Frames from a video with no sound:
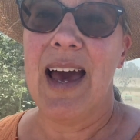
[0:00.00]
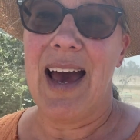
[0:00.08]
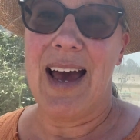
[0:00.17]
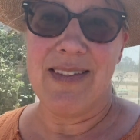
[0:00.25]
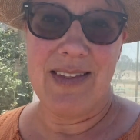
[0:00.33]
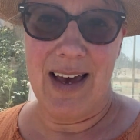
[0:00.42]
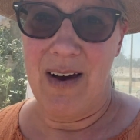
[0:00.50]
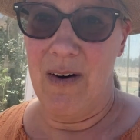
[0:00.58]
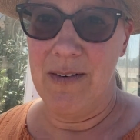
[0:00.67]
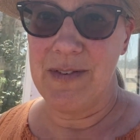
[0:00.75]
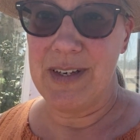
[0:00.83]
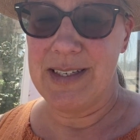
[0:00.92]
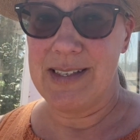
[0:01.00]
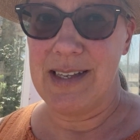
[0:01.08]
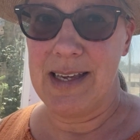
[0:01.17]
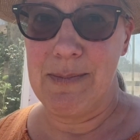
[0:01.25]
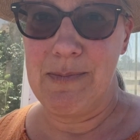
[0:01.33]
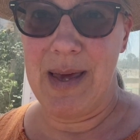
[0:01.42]
And that
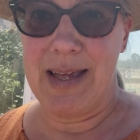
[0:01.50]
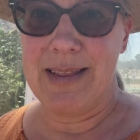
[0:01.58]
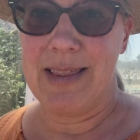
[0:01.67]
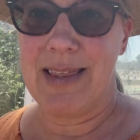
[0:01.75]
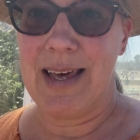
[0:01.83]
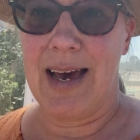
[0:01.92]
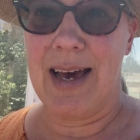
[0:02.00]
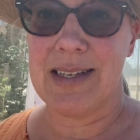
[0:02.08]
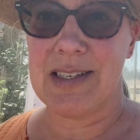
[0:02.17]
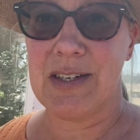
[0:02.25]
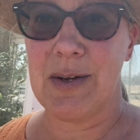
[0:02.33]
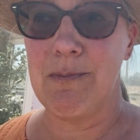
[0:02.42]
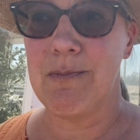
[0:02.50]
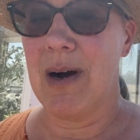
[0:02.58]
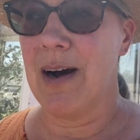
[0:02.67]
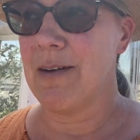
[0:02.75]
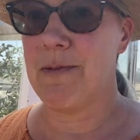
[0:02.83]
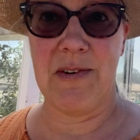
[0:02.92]
obviously meant that
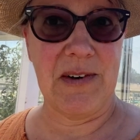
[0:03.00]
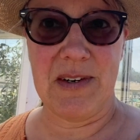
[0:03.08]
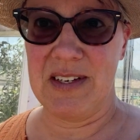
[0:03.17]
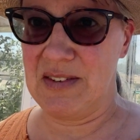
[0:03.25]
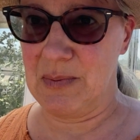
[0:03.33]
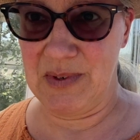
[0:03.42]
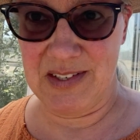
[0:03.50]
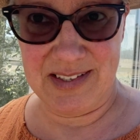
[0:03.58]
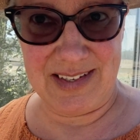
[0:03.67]
my focus was